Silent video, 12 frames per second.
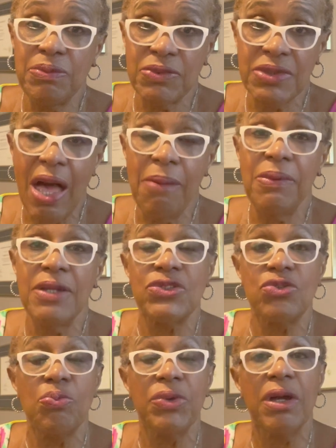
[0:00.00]
tablets
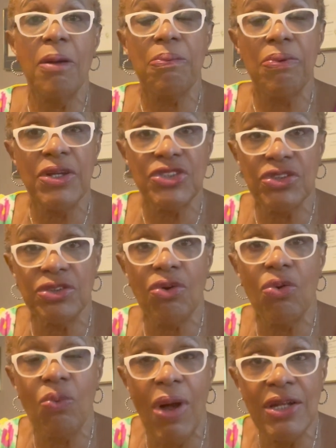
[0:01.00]
to bring her pressure
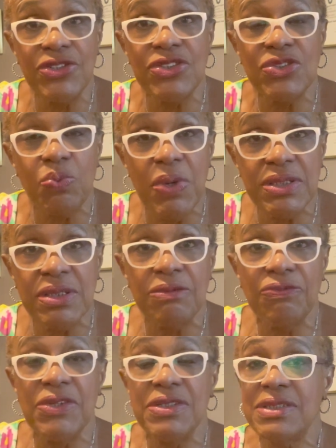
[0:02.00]
down while she's waiting
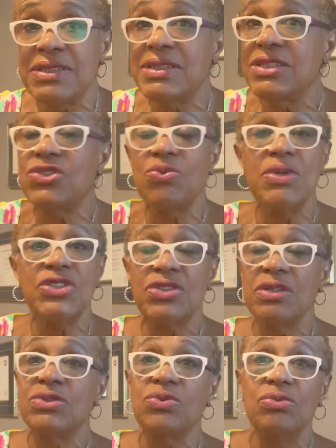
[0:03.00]
for this
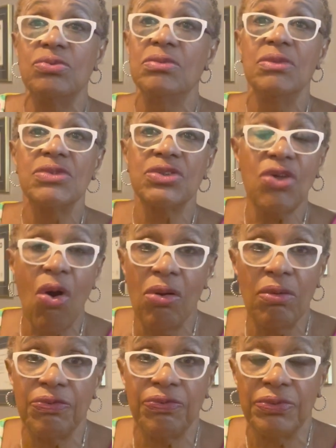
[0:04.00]
situation to
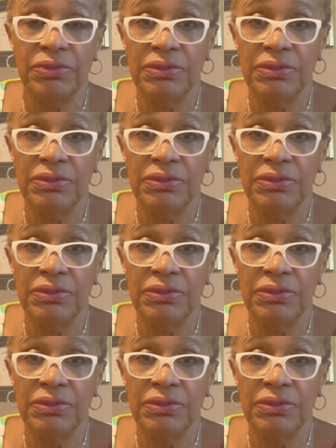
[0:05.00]
solve.